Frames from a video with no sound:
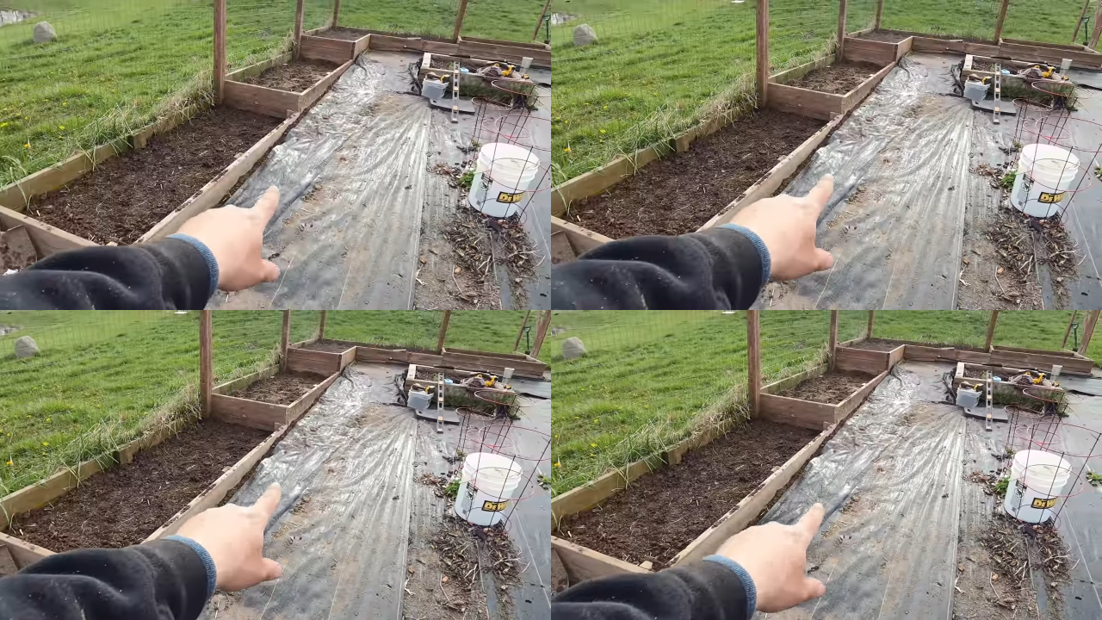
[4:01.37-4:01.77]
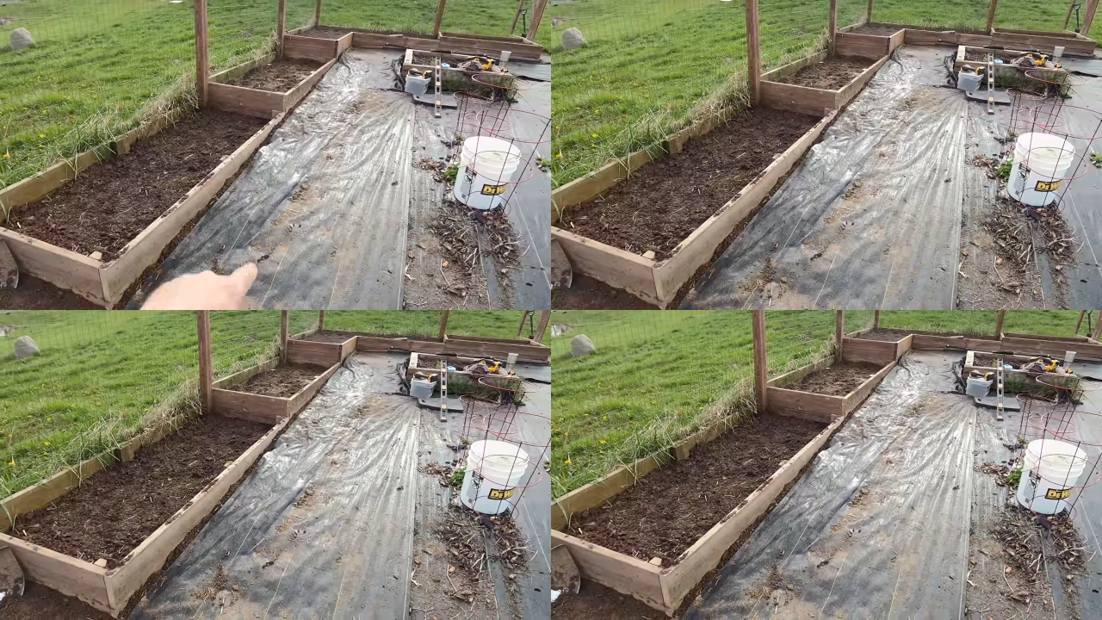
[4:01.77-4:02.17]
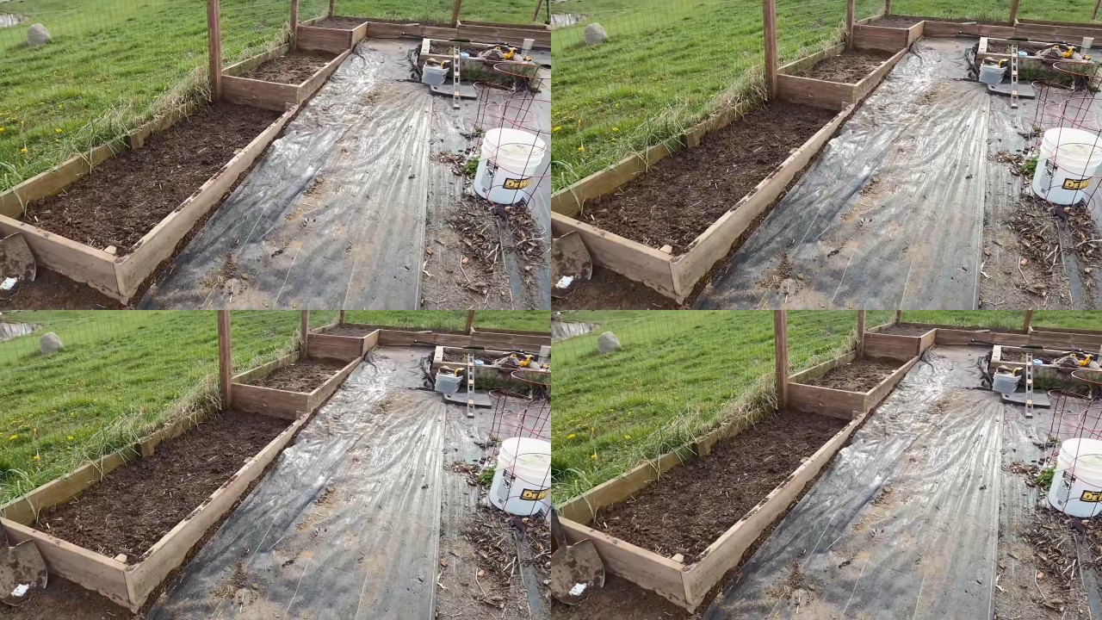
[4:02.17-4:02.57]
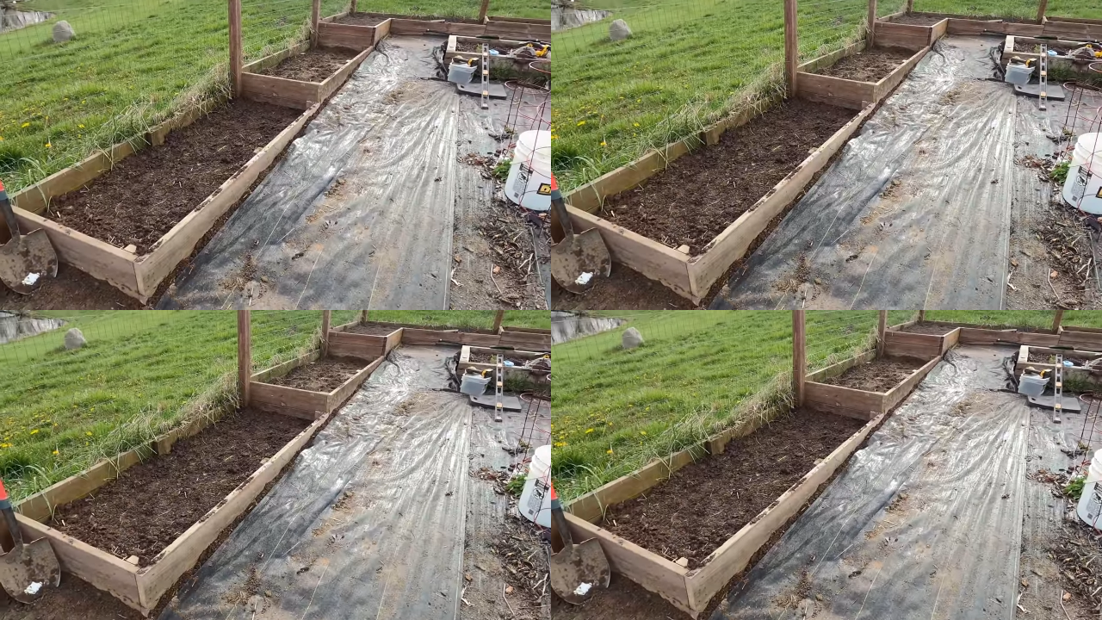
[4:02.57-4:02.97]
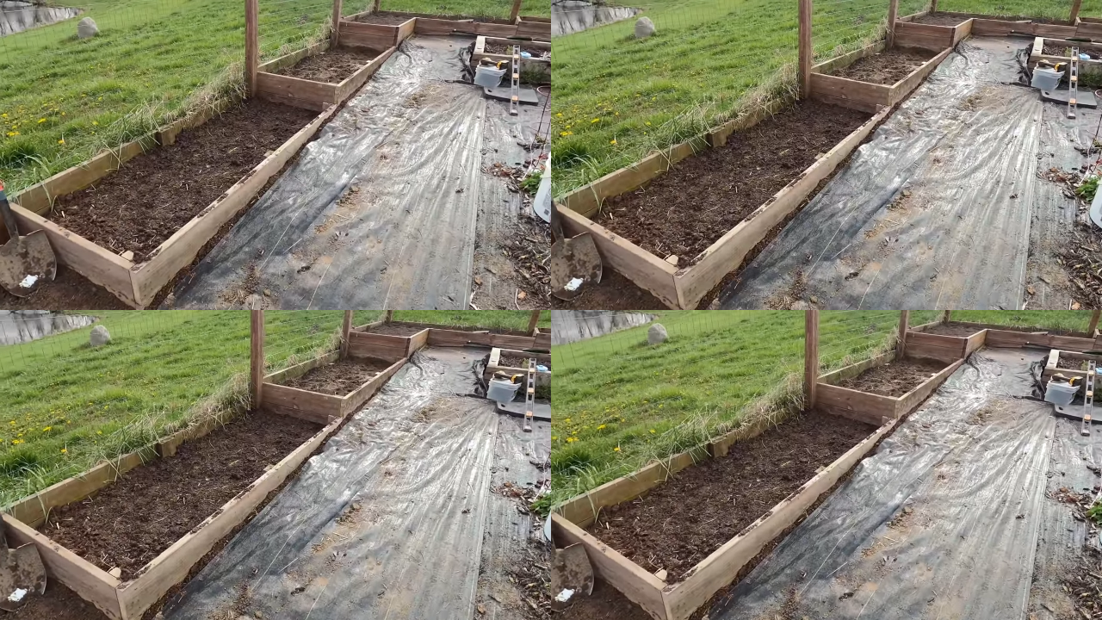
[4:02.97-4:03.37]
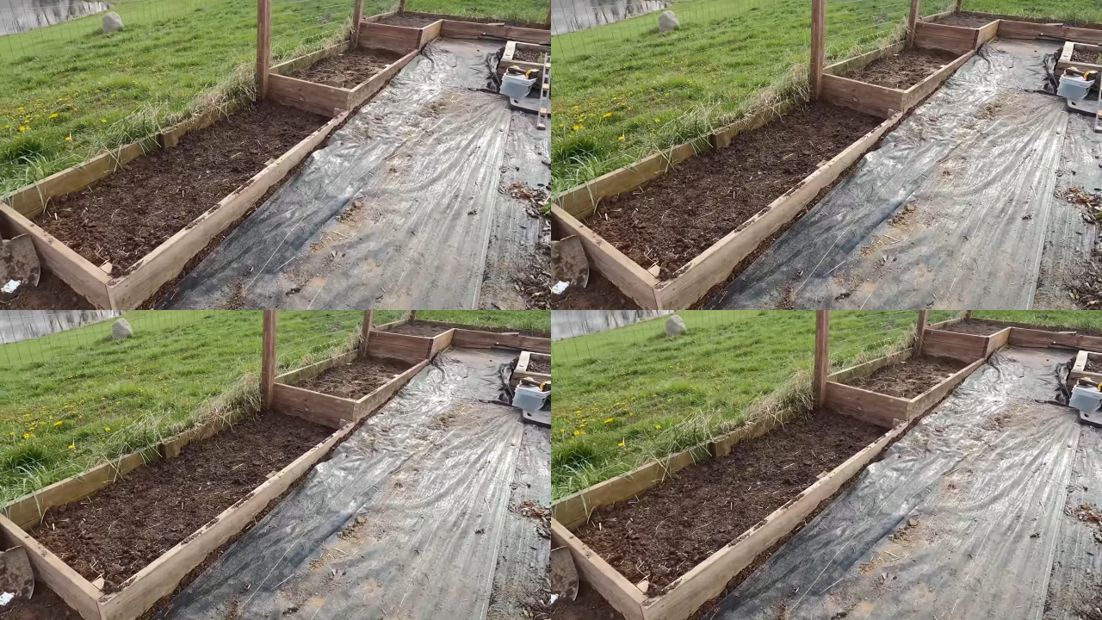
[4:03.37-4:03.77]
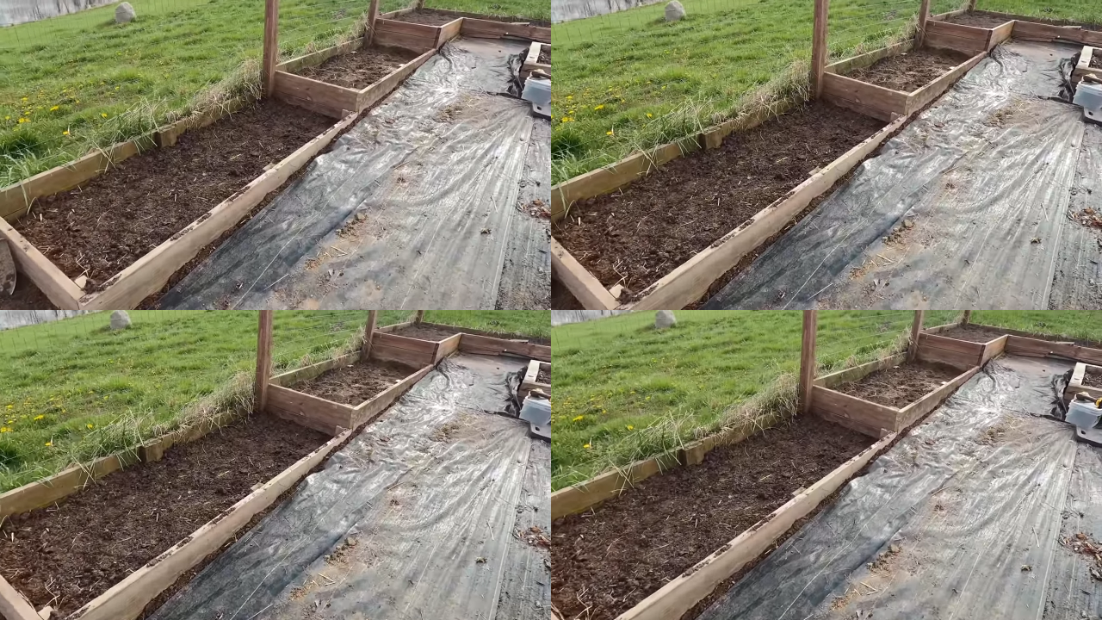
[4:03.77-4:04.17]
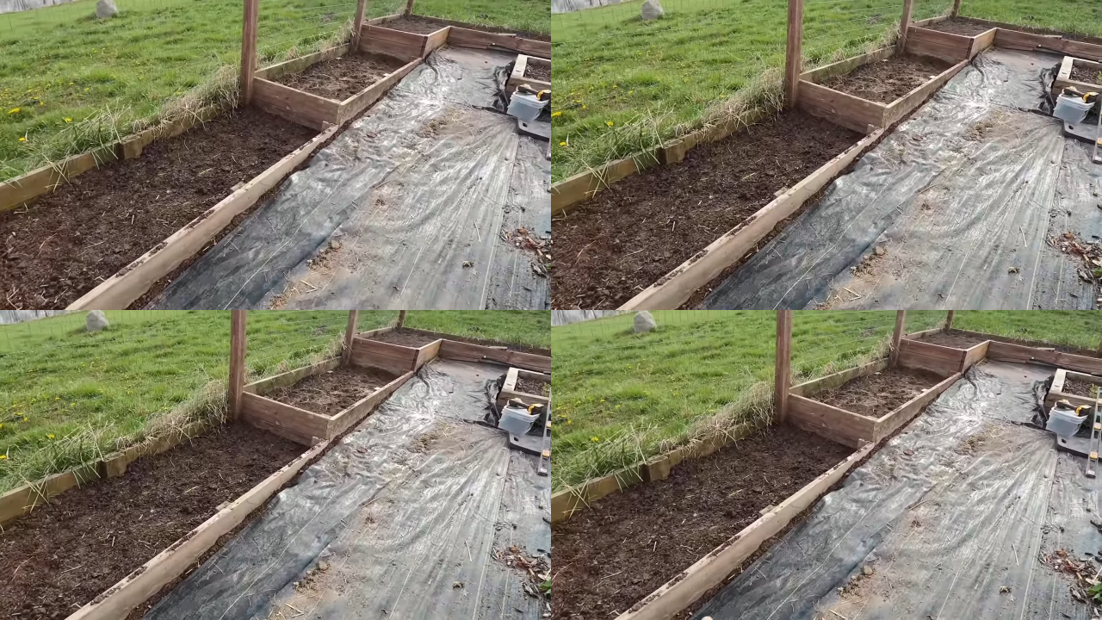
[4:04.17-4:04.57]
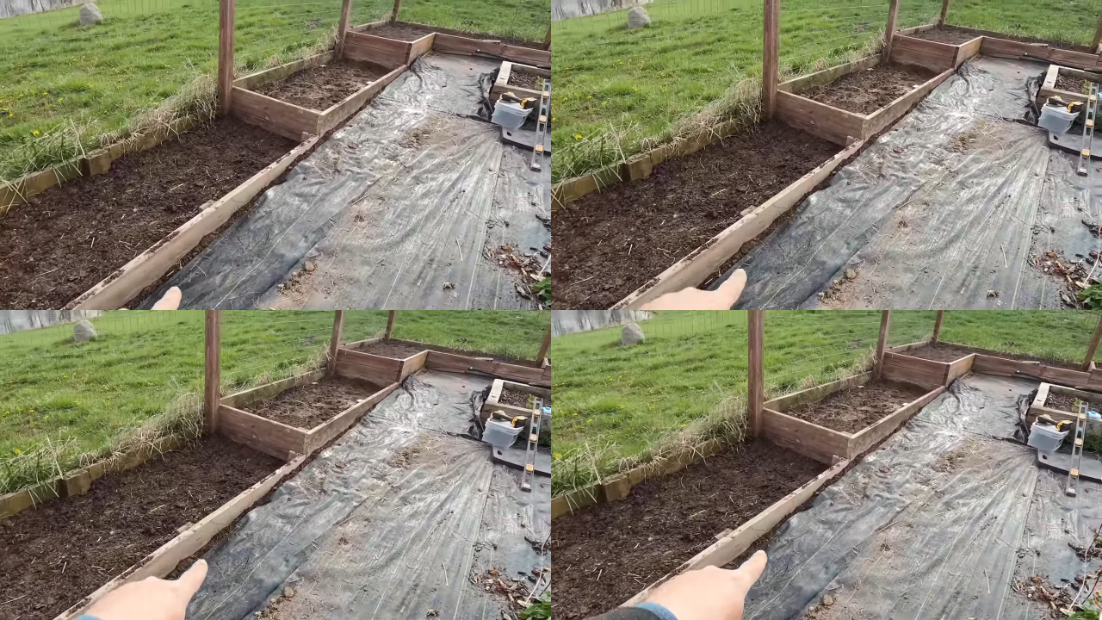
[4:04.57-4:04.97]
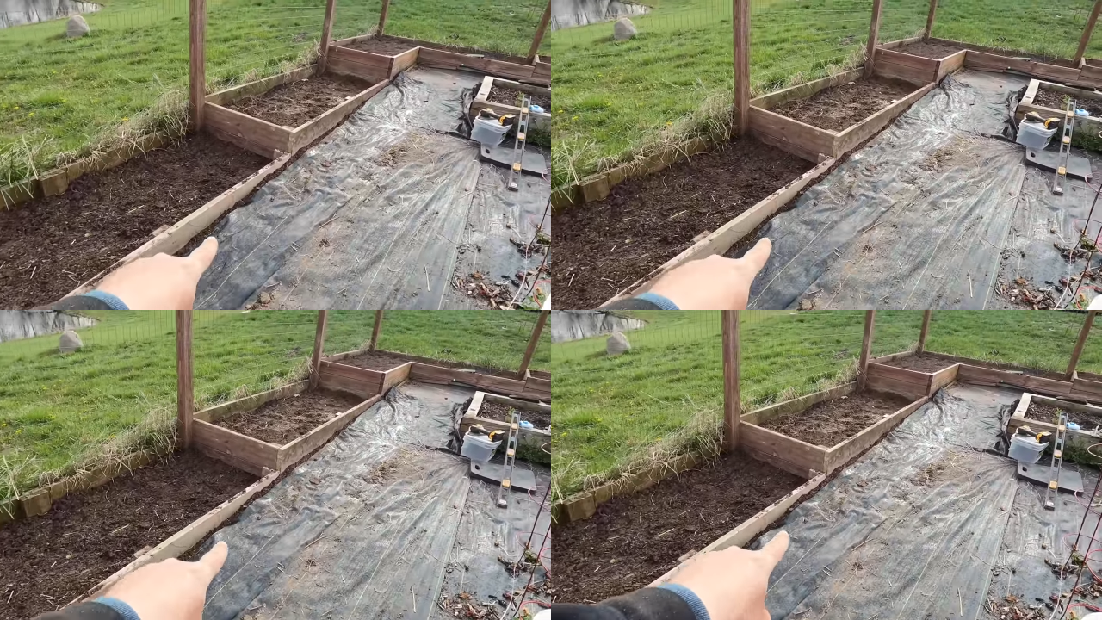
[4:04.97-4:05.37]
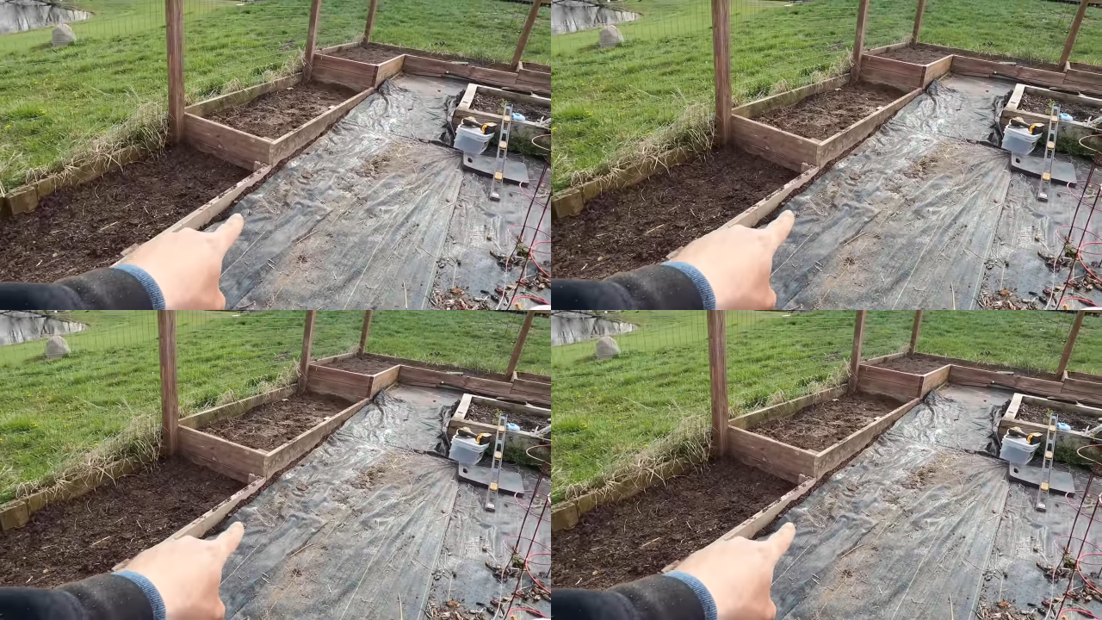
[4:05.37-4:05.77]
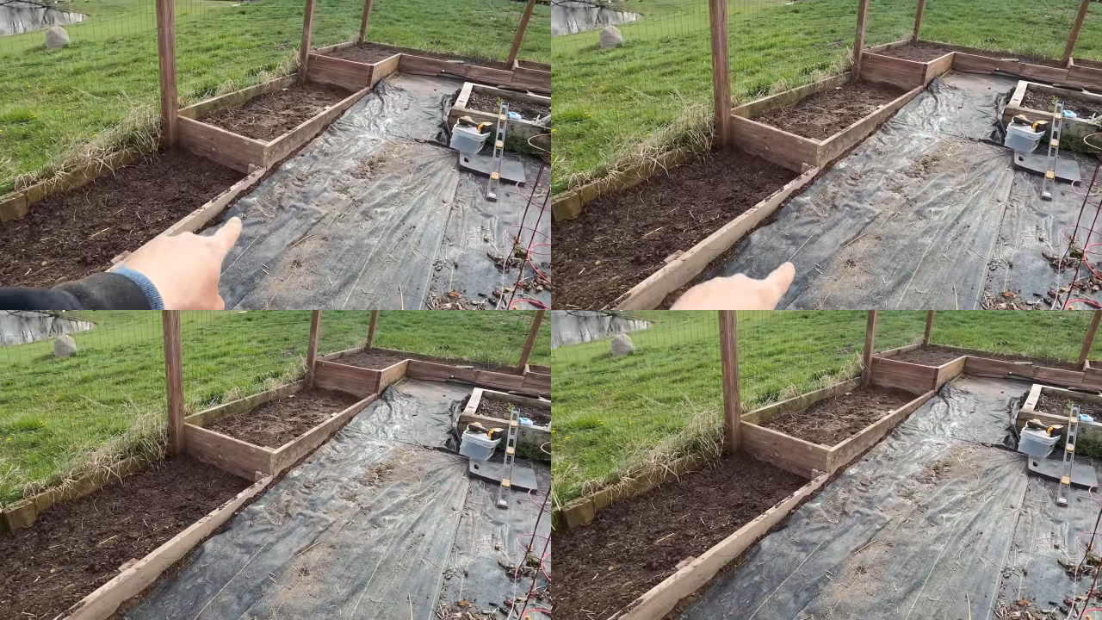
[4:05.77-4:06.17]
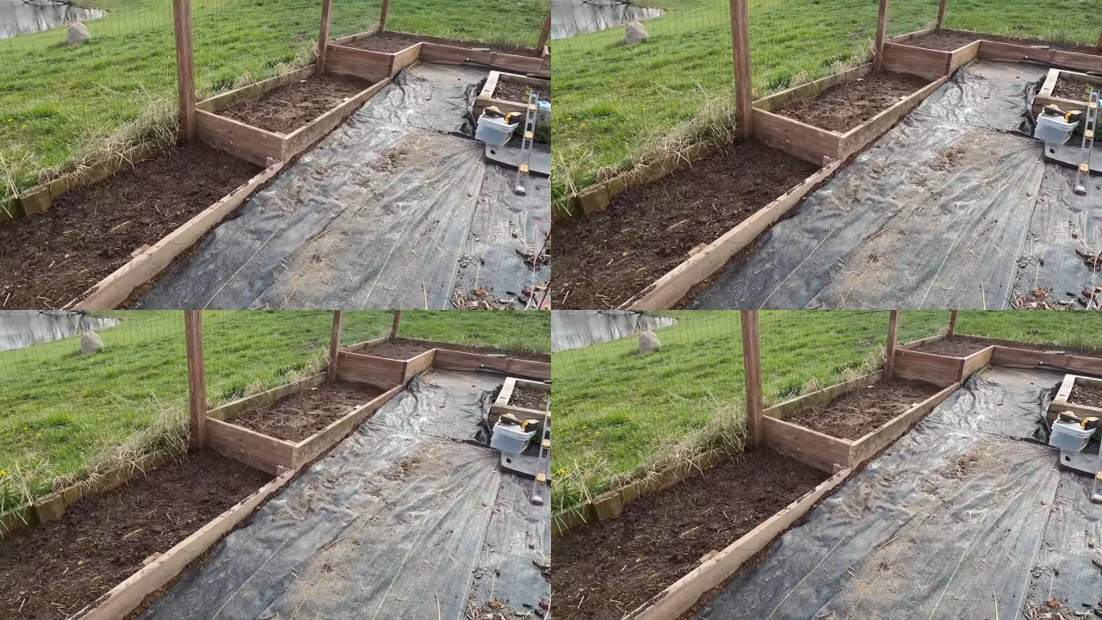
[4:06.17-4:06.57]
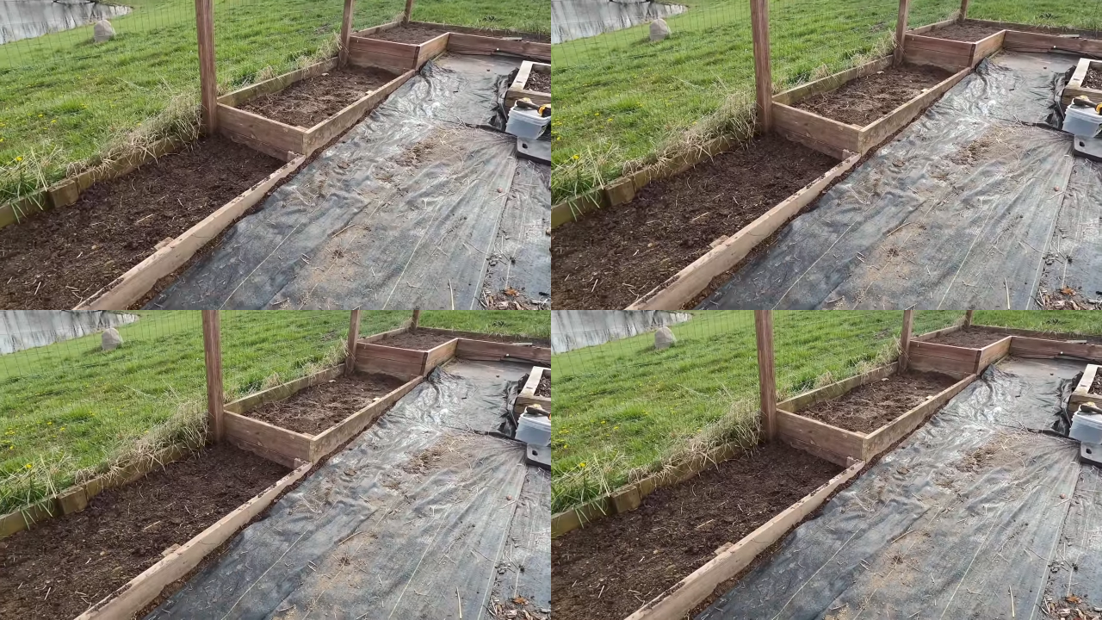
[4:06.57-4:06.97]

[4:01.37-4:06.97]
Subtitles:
(no speaker visible)